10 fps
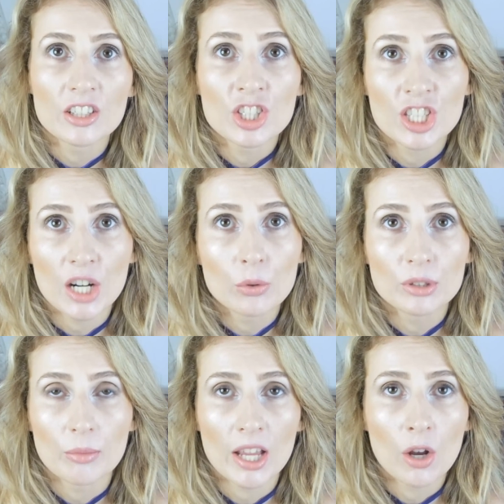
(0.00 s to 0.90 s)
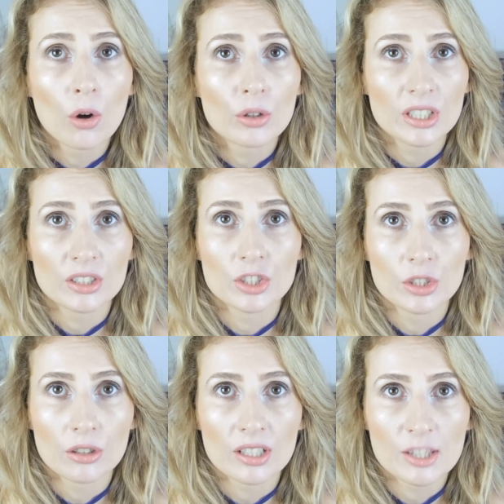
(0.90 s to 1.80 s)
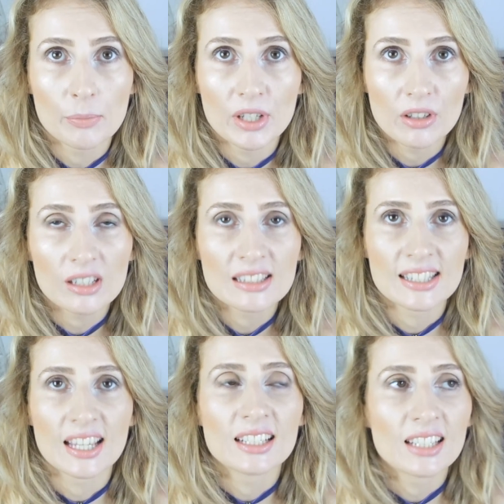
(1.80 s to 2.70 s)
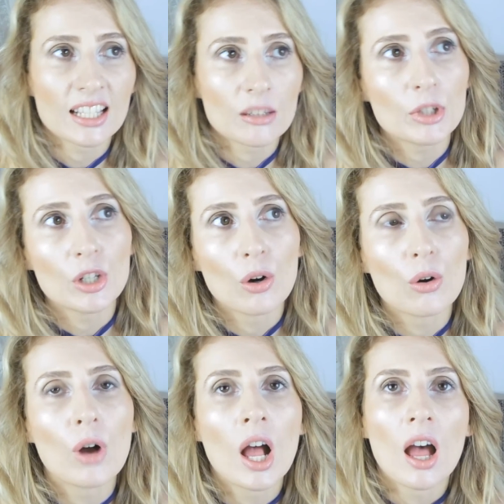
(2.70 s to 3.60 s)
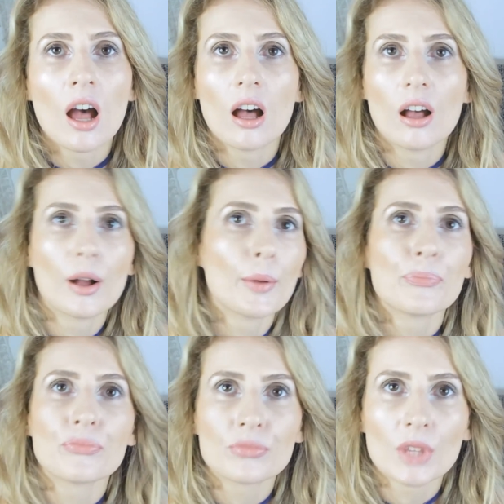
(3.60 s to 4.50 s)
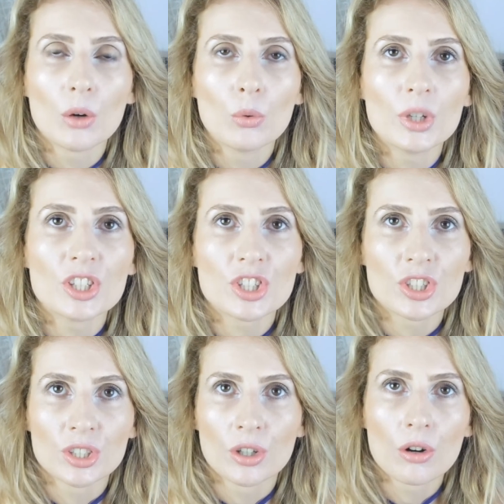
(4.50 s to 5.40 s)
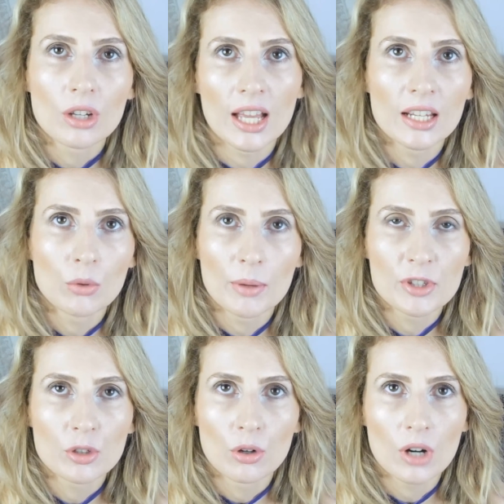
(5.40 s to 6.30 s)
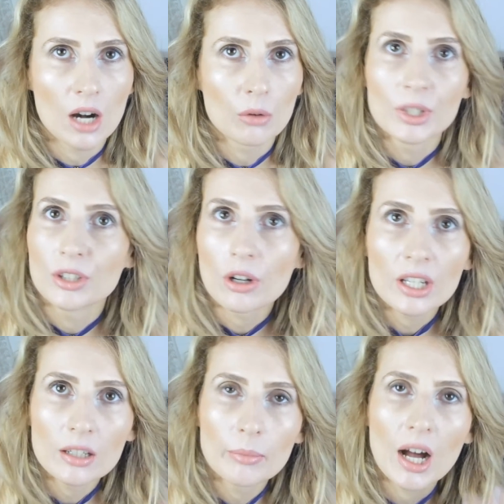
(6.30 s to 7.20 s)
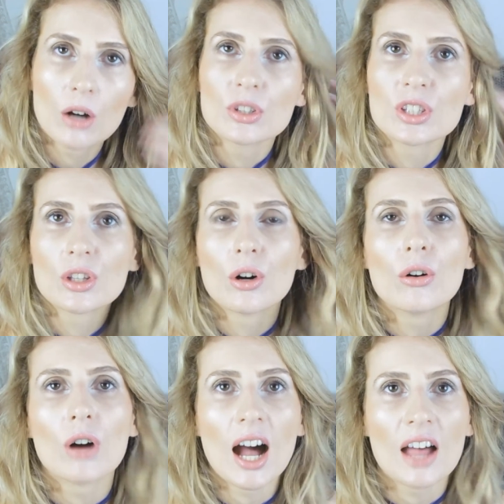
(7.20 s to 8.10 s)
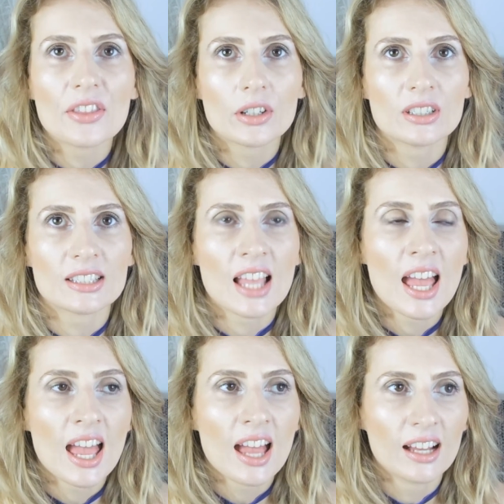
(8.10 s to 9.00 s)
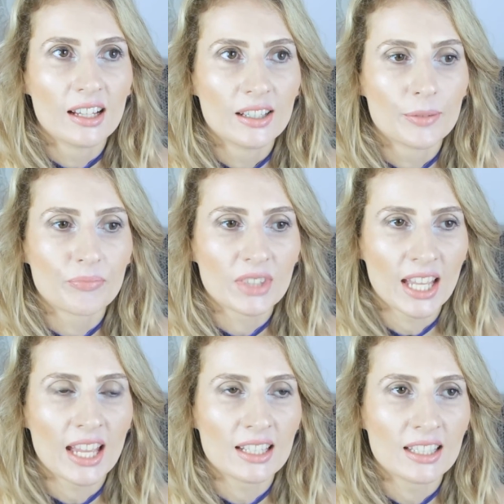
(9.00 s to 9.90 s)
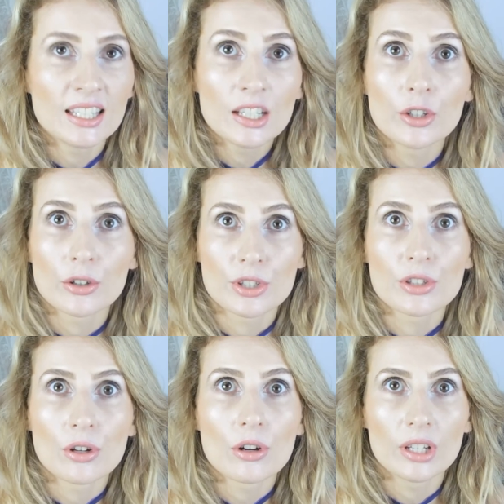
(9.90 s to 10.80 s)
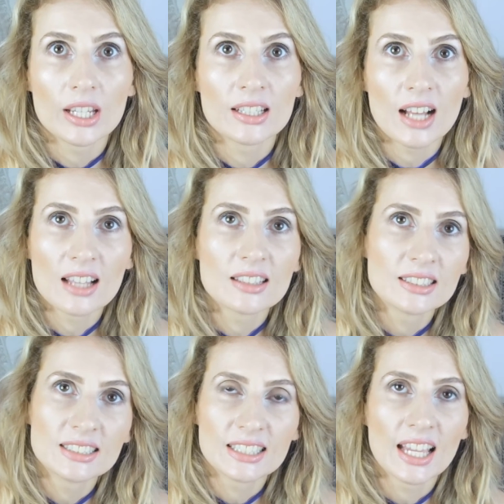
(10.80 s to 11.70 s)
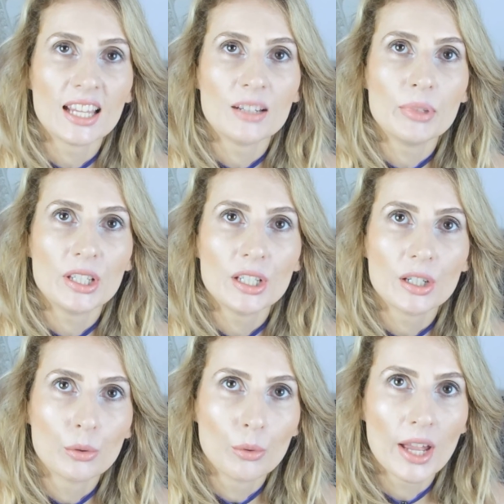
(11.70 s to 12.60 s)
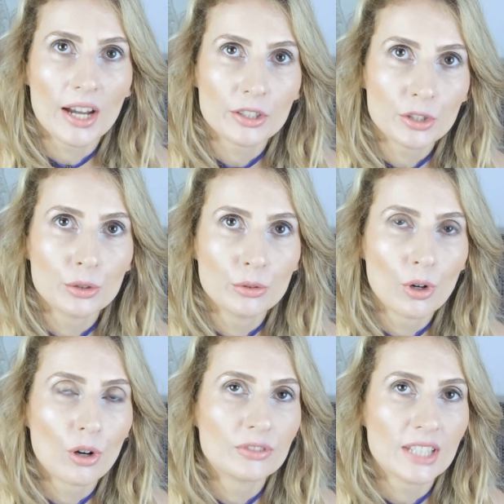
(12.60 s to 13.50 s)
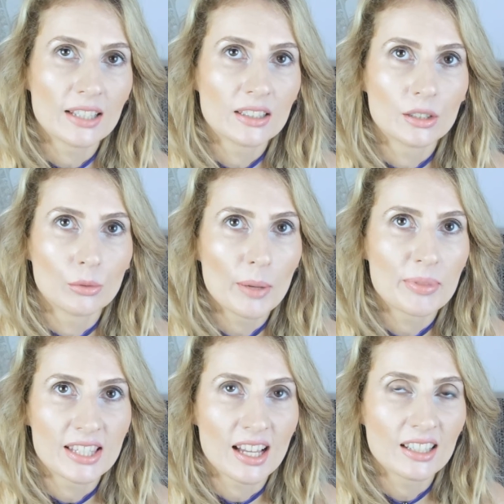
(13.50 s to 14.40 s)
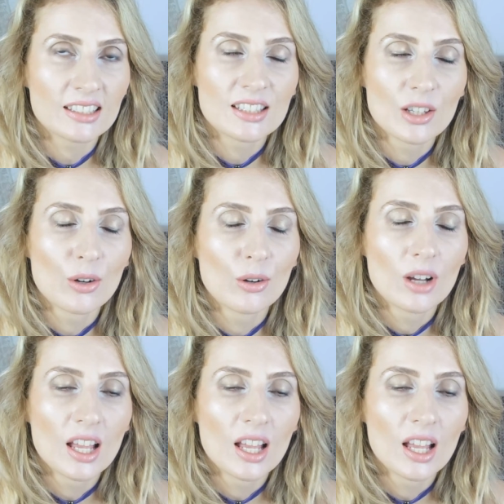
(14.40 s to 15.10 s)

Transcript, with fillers: and share with my audience your experience, and let me know um, which uh, online web store are we talking about, so others Um, can hear your story and others can be aware too of that website. So